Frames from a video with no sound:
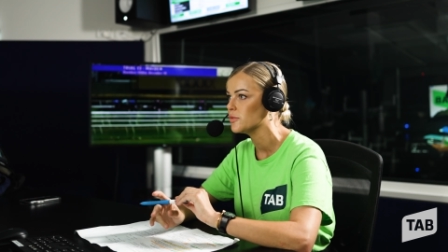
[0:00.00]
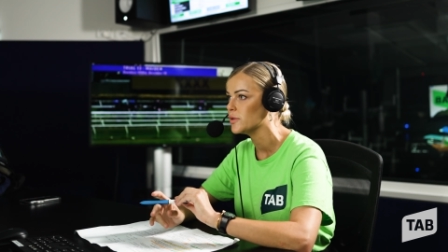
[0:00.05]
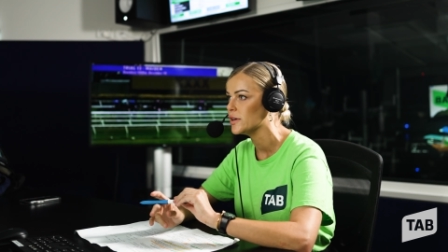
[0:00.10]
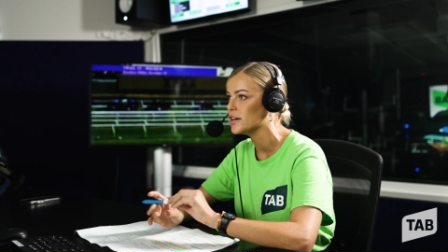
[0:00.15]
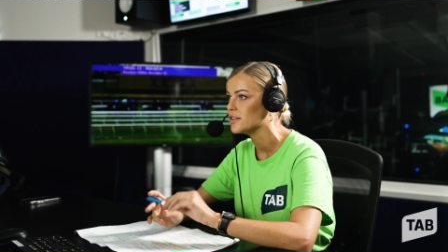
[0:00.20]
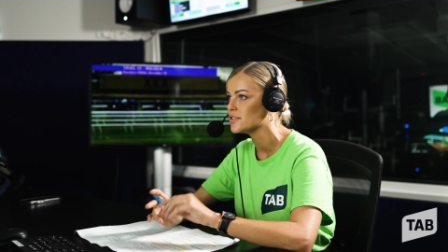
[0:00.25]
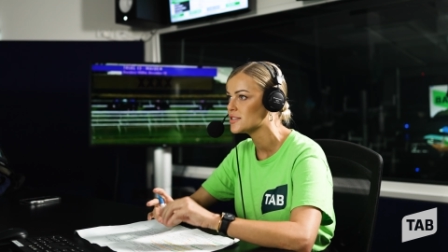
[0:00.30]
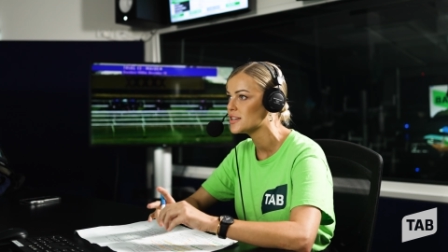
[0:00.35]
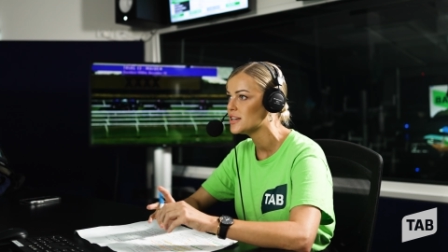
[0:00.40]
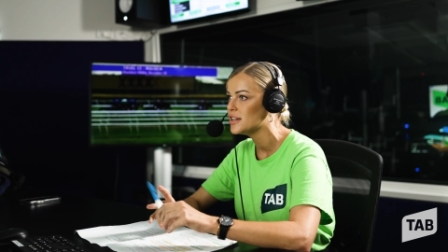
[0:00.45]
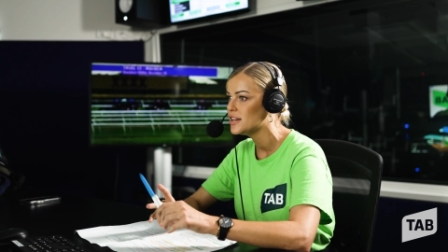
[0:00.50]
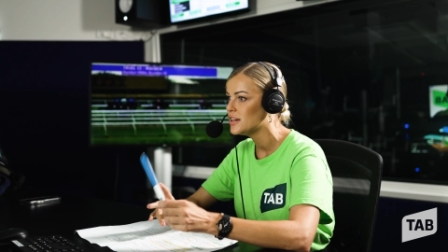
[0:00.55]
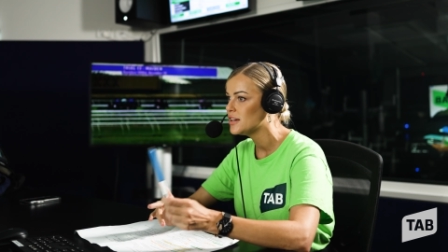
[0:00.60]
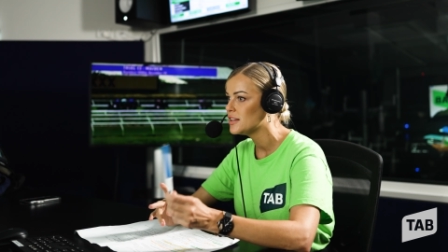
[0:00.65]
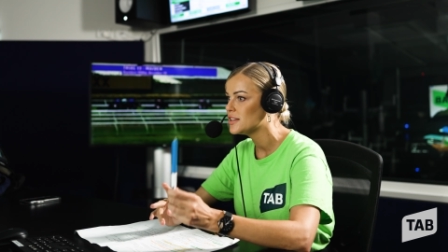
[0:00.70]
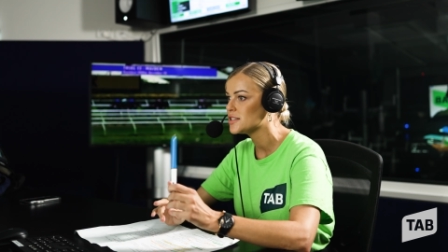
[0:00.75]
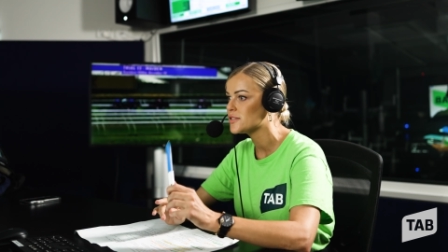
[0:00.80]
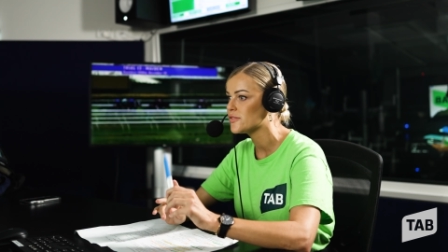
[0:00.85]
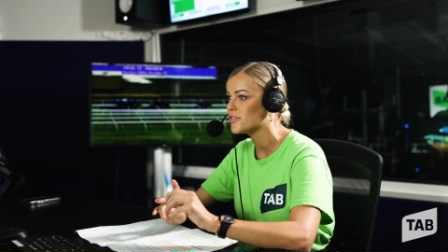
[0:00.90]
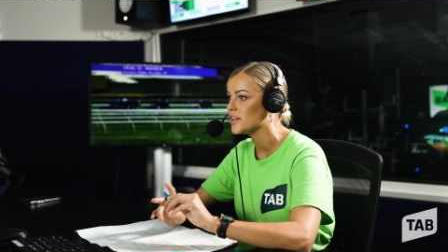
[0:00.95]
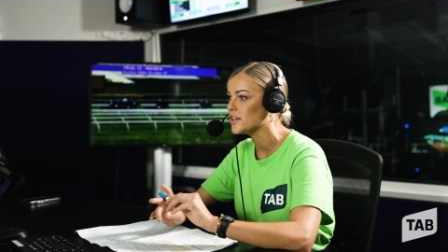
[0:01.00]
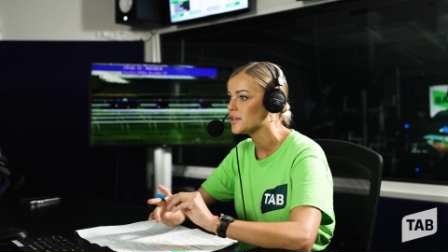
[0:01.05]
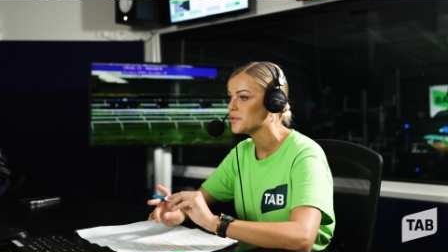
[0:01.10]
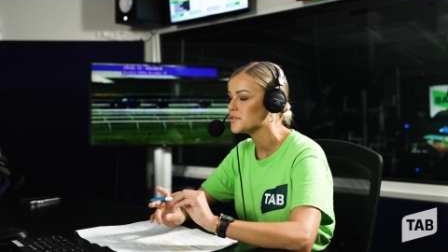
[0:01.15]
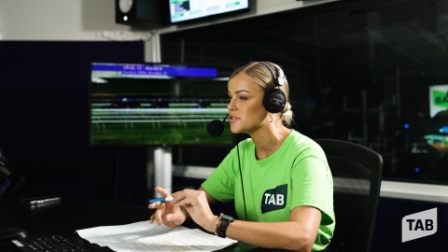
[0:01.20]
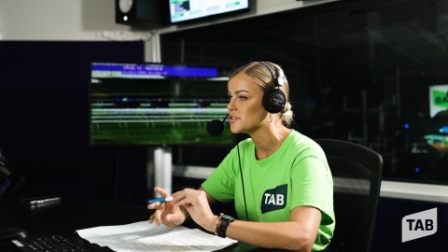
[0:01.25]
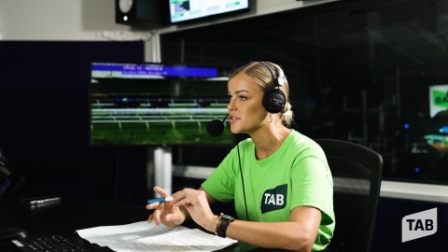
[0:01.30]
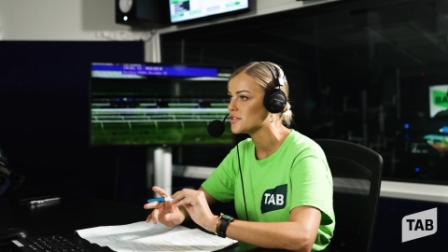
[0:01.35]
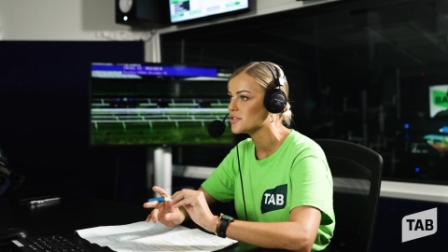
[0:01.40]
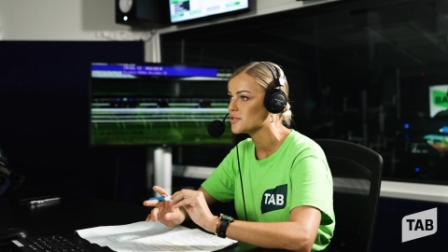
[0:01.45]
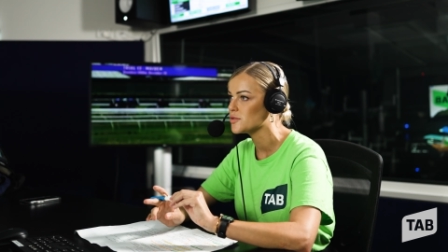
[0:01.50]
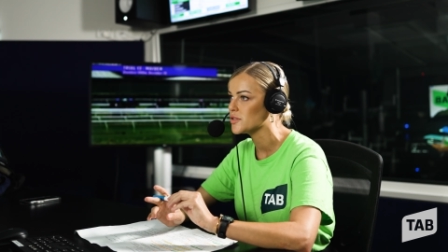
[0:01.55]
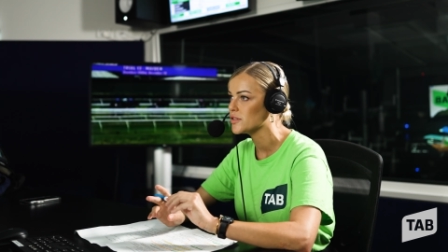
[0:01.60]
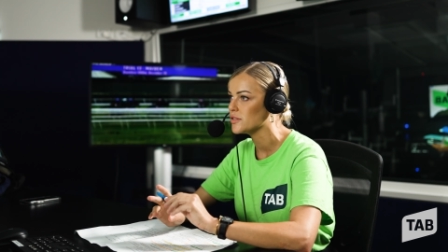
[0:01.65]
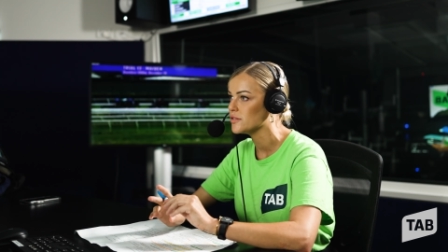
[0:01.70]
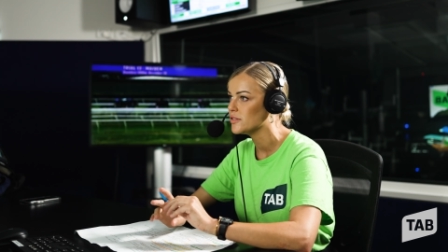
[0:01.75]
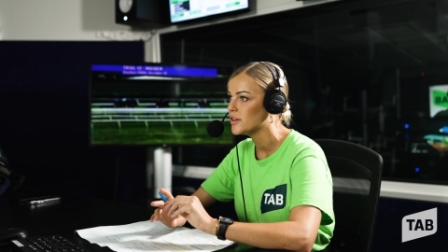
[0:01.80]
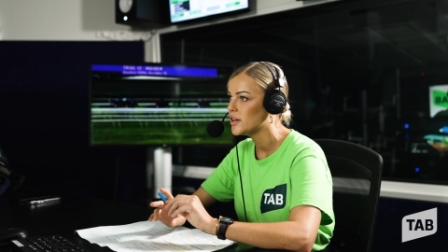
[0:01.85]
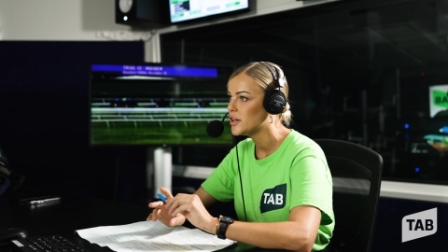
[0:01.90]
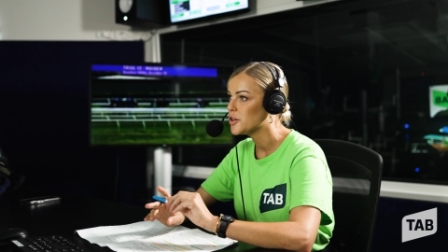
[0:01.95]
Whereas this fellow was just sort
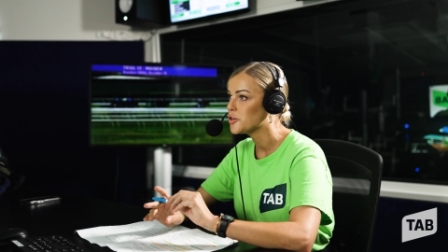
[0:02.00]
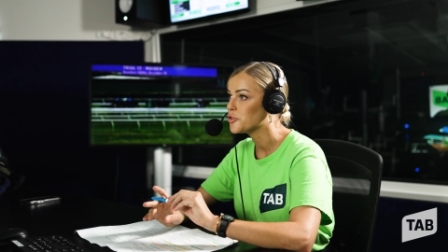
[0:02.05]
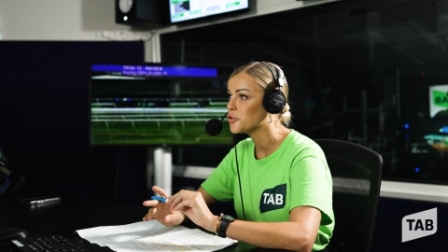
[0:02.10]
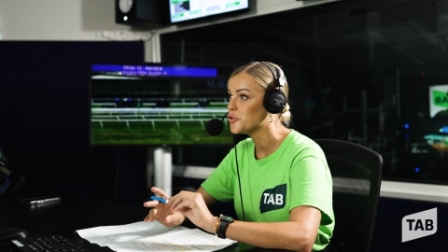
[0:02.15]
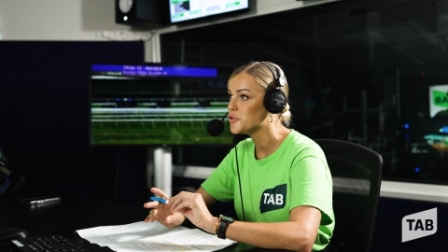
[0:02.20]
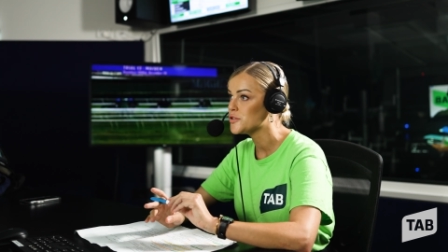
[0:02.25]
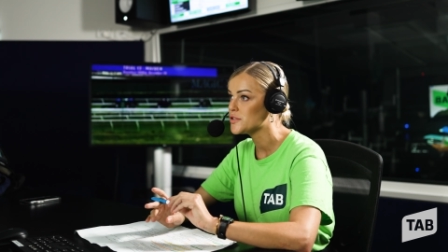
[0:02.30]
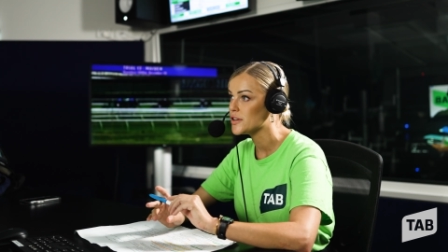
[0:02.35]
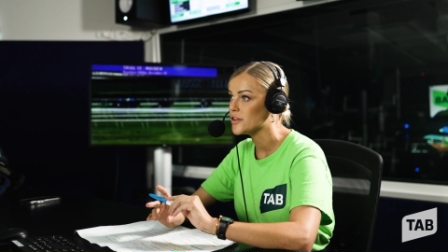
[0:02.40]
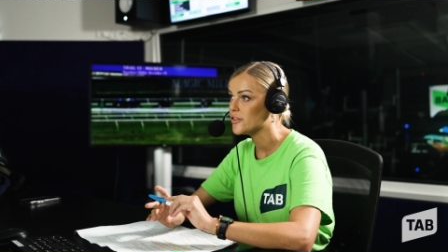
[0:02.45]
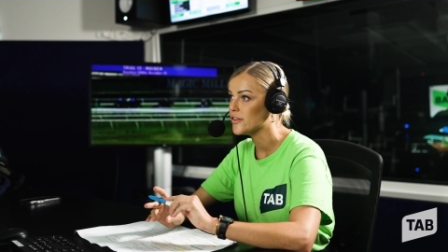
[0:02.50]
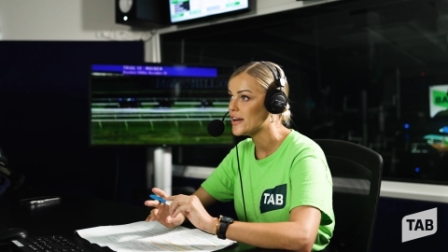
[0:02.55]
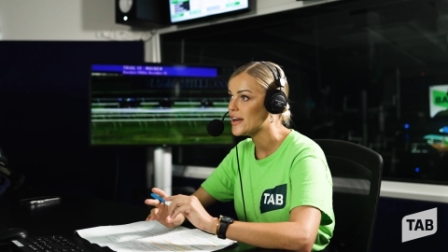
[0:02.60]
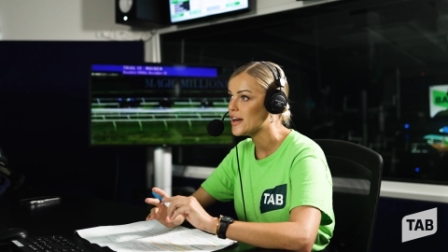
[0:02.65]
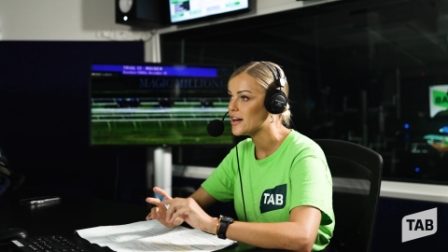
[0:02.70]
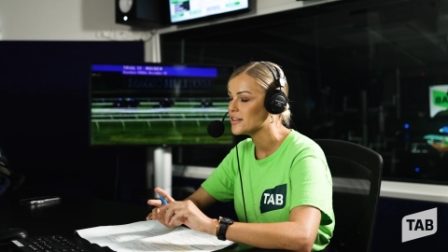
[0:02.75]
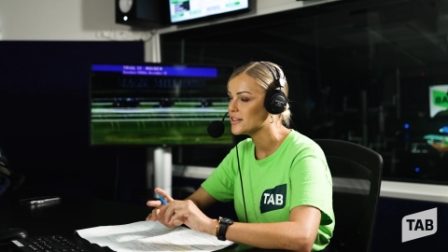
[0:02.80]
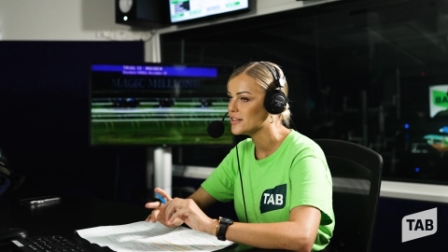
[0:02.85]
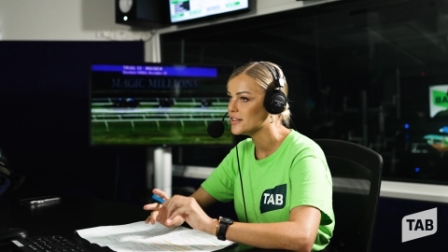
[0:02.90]
of cruising around.